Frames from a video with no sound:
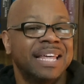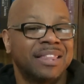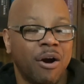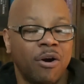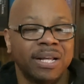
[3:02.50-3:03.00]
the
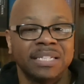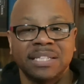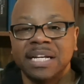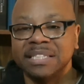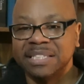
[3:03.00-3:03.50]
heart is
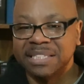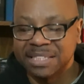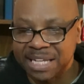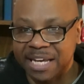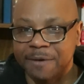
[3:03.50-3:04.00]

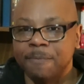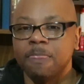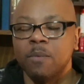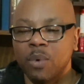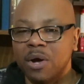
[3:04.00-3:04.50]
sick.
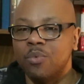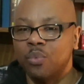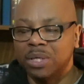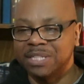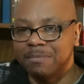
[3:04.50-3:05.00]
Well,
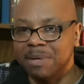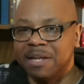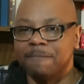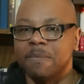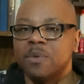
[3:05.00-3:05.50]
what does that mean?